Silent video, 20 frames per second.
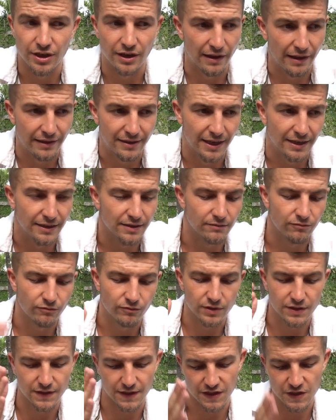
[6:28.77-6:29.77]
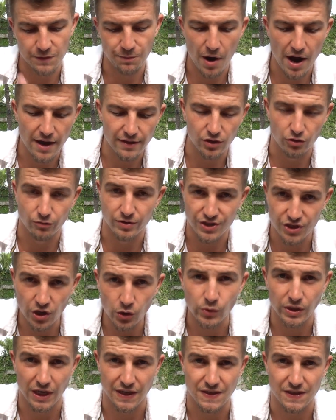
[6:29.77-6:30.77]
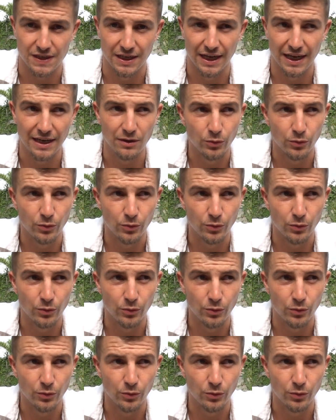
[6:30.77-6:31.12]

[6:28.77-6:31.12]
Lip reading: And I think despite the result yesterday,